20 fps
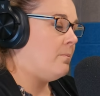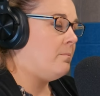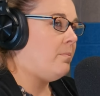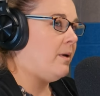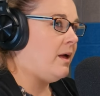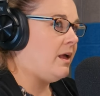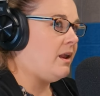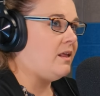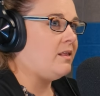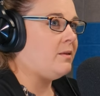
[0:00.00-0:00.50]

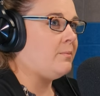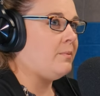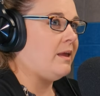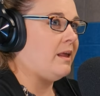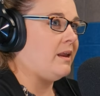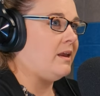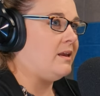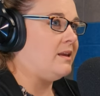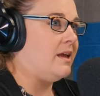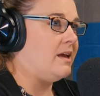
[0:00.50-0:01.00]
But in the
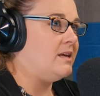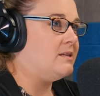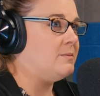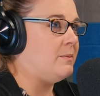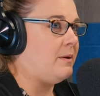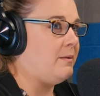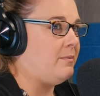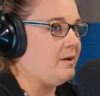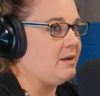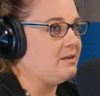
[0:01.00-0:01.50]
beginning days,
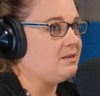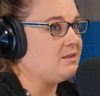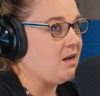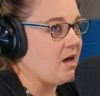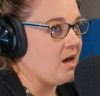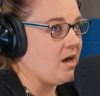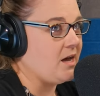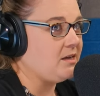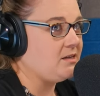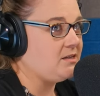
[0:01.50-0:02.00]
maybe it's
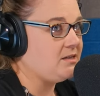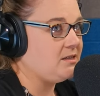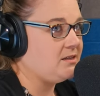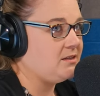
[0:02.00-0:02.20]
not.